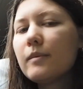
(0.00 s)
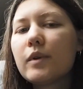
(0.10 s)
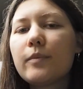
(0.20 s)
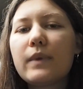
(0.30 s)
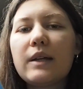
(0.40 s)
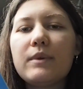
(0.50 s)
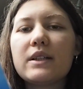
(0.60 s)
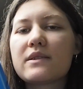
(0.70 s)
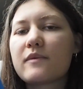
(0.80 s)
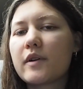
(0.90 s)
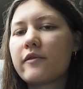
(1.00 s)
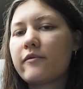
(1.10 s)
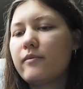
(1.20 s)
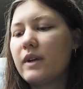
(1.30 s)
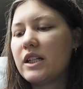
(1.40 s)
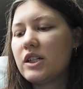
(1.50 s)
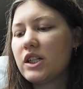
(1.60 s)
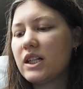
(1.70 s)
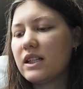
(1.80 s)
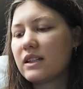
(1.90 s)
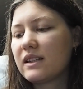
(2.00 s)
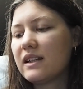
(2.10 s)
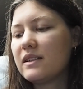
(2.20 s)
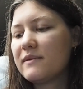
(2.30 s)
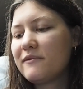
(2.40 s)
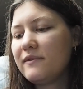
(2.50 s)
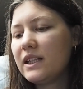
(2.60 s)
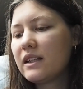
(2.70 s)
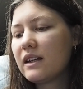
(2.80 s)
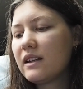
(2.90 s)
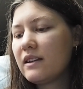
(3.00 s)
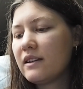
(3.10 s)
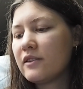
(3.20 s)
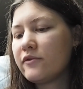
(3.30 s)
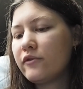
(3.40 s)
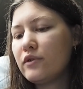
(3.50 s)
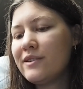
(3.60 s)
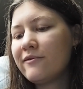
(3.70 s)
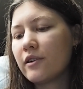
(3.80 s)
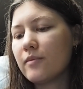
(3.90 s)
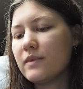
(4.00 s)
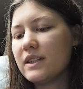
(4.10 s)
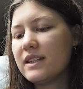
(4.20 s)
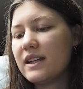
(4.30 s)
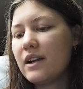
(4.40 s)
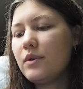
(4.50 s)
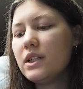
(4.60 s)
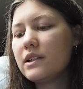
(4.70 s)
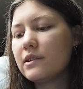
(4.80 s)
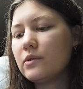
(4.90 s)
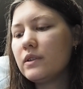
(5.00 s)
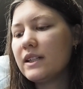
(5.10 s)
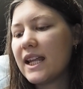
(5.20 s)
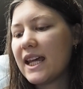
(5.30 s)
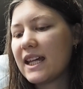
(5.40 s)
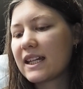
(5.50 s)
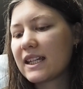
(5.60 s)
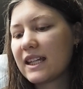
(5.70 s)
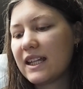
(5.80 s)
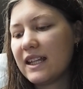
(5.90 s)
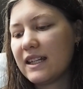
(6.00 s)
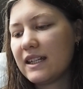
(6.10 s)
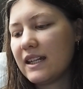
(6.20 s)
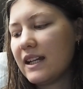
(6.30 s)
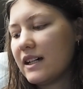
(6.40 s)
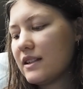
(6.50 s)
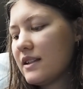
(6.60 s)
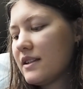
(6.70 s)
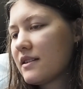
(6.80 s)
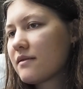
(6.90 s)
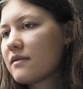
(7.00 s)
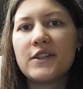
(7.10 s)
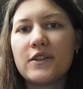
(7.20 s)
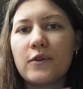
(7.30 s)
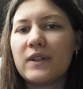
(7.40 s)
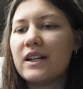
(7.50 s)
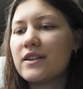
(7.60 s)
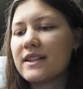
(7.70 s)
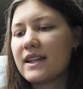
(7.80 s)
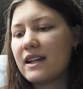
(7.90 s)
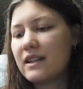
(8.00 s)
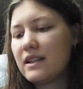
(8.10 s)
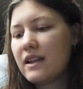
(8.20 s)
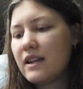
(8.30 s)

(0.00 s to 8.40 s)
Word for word: But maybe it's worth mentioning that it's vegan and free from dairy, gluten, egg, and nuts. So there's that.